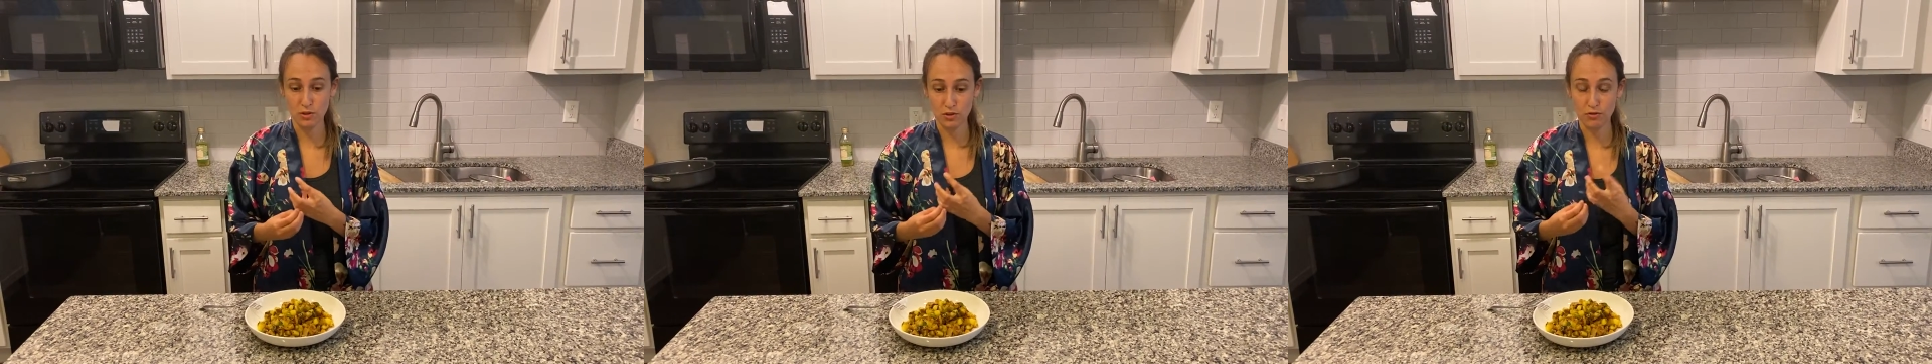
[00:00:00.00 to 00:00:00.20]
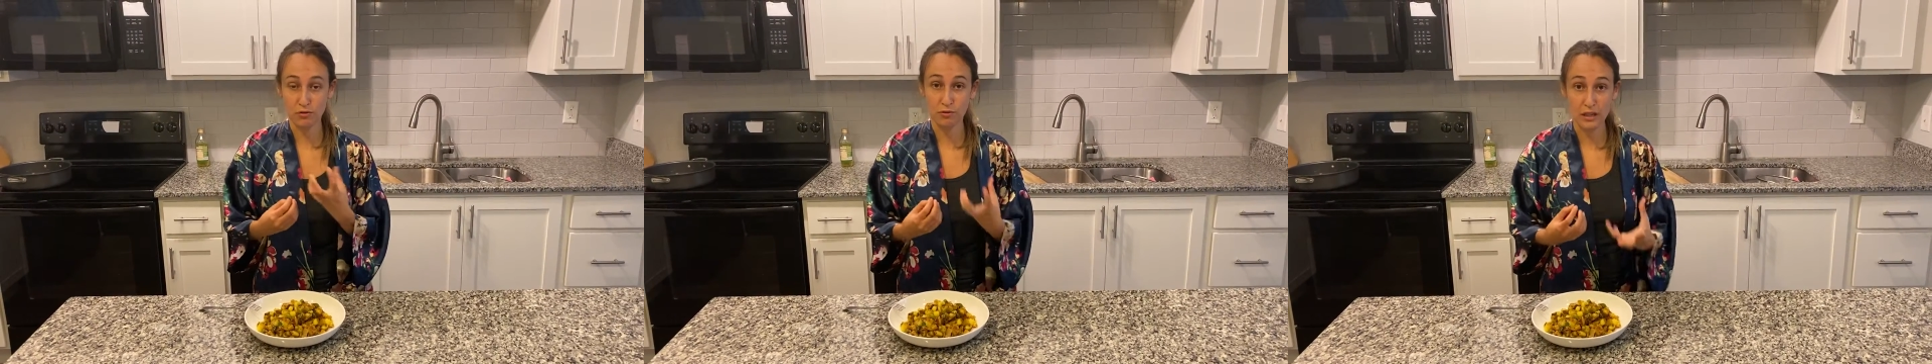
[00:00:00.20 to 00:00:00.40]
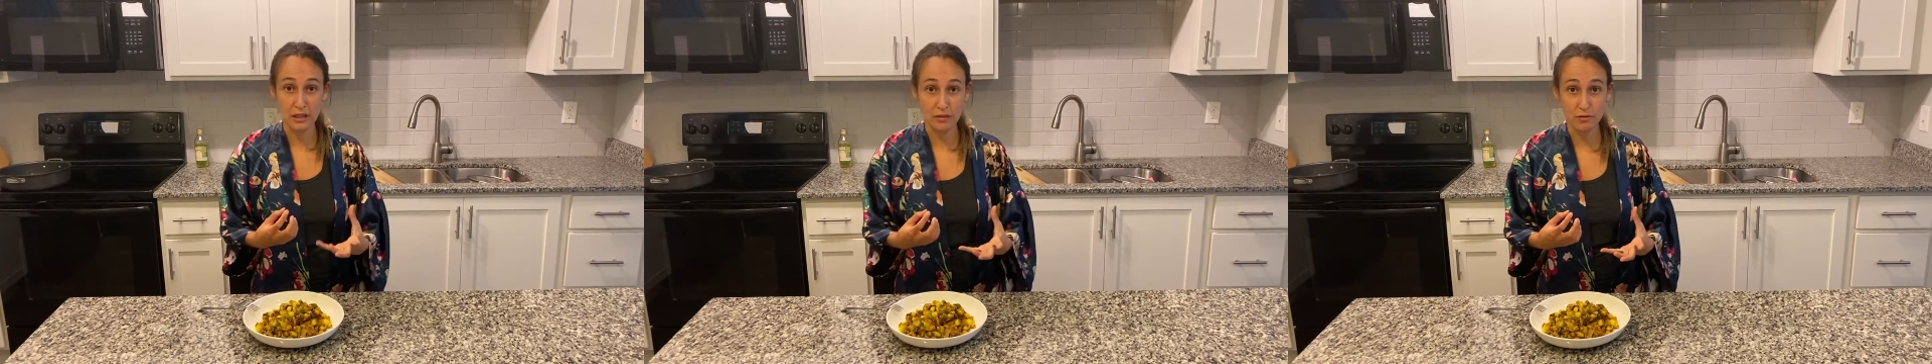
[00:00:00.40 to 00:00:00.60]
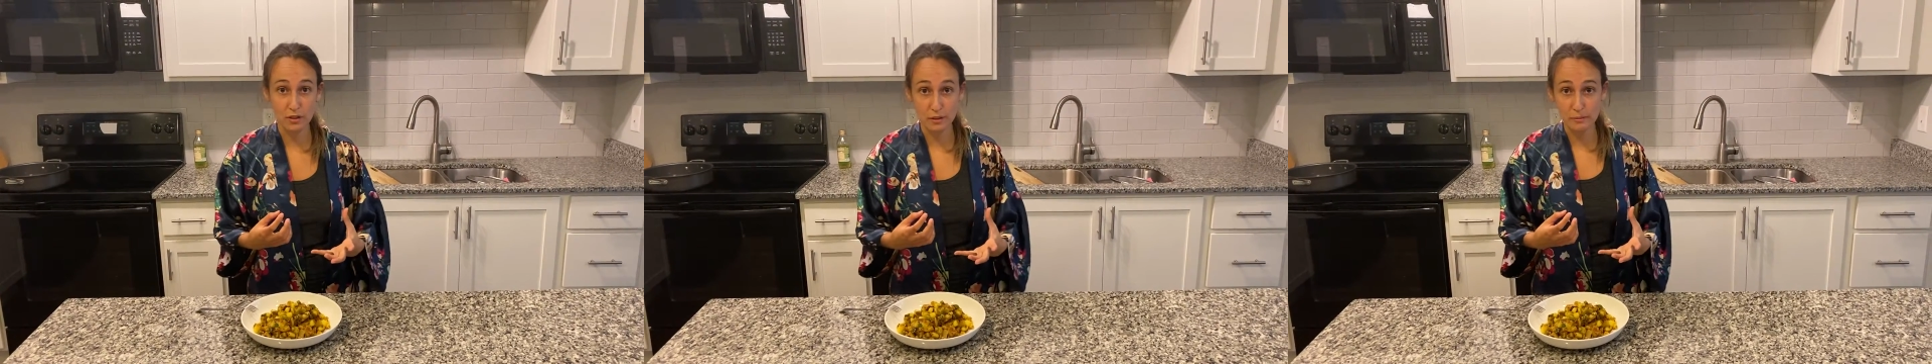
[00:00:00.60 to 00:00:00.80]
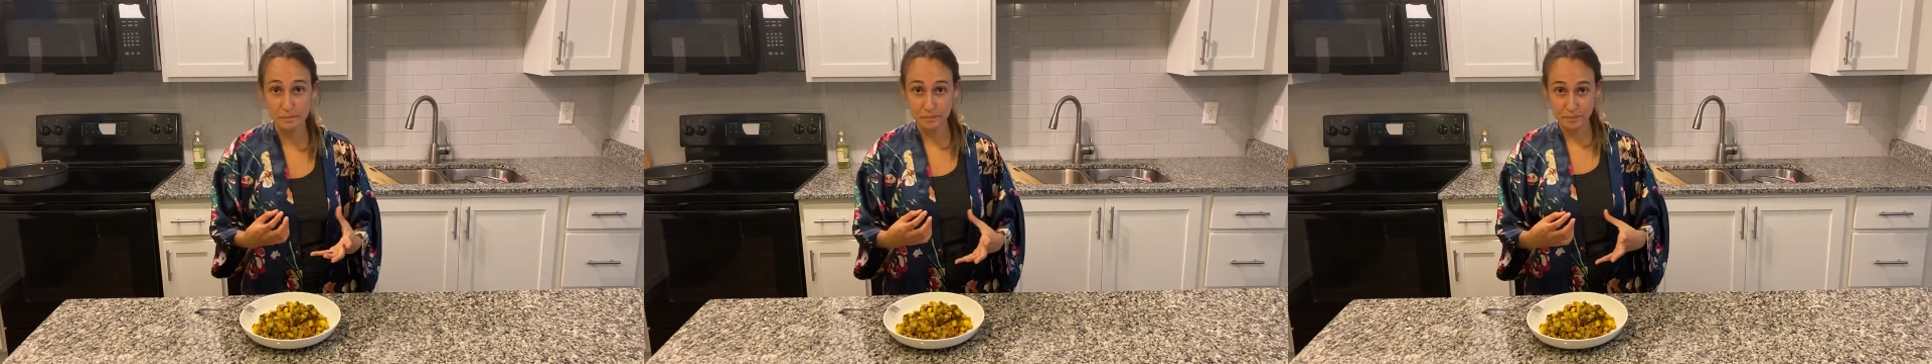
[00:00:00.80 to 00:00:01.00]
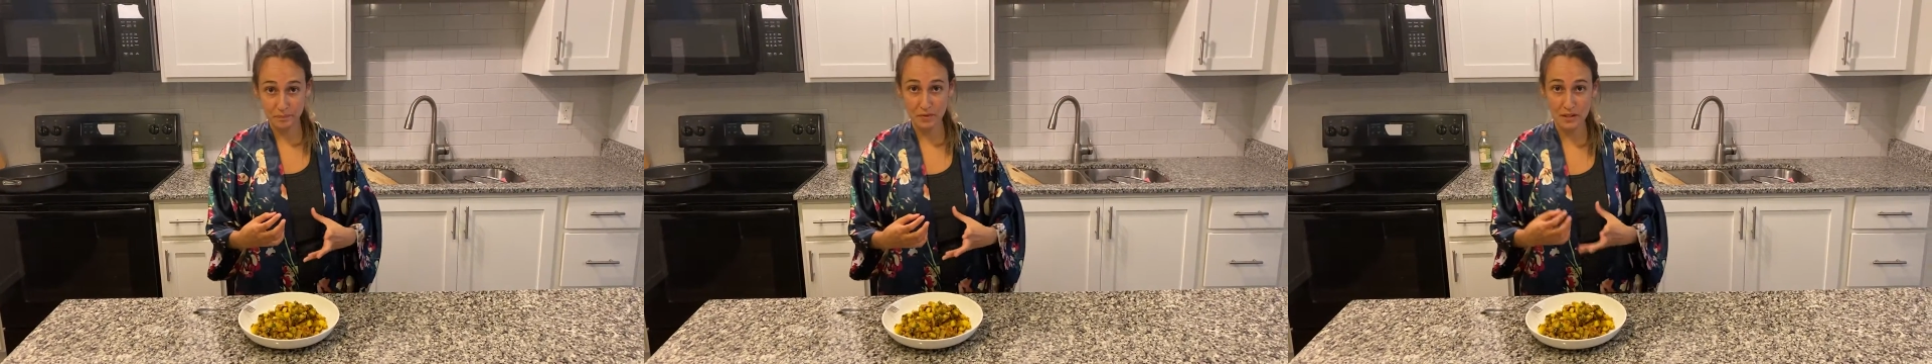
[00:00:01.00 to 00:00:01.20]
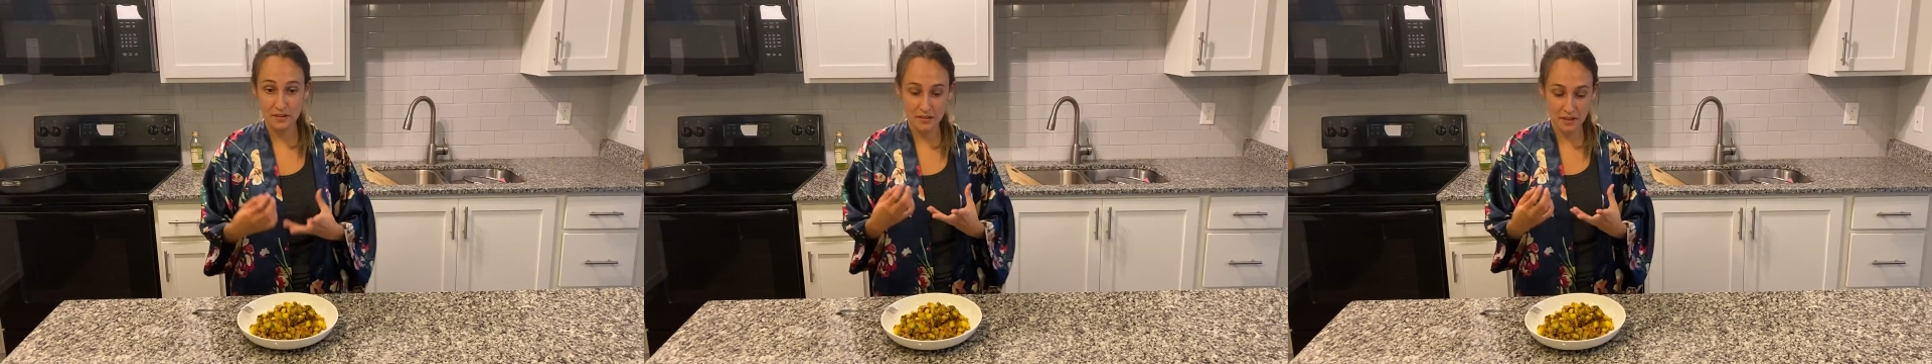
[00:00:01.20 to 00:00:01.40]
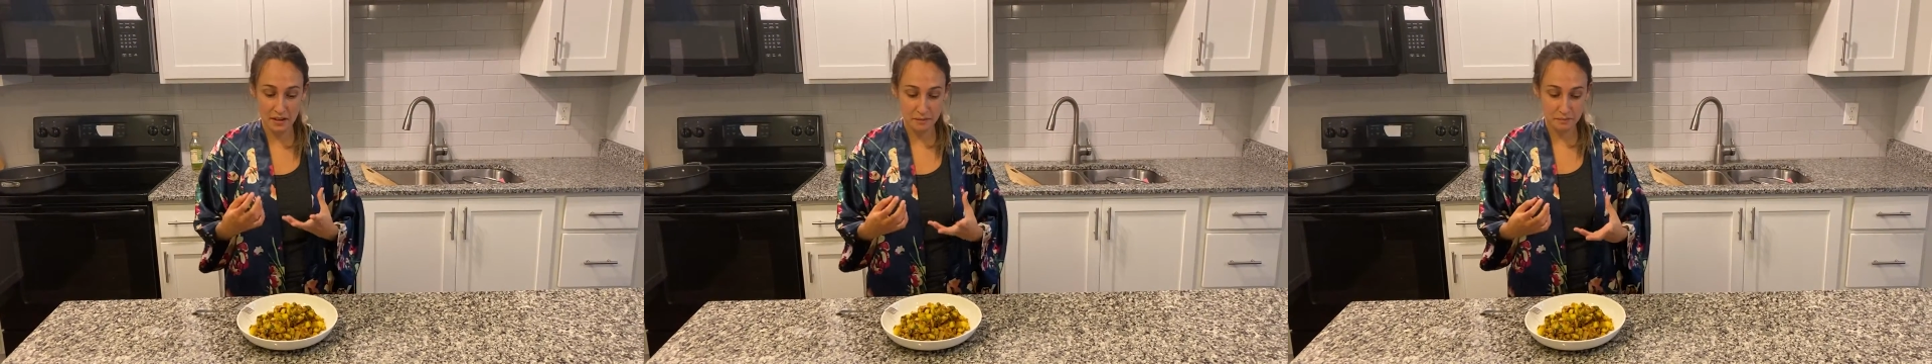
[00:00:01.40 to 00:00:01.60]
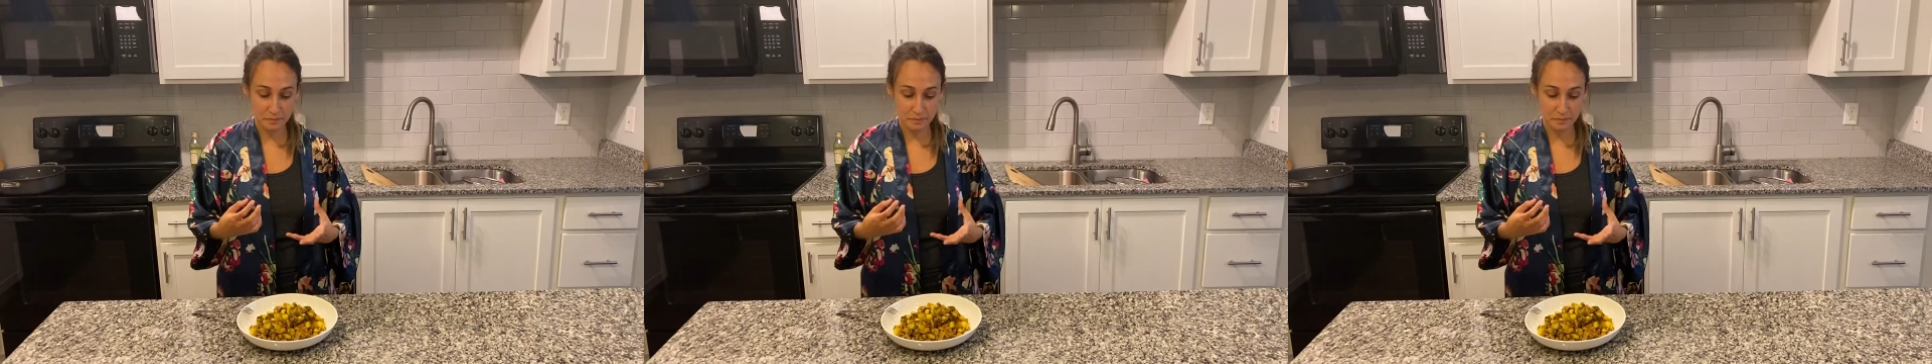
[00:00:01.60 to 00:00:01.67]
flavor in them.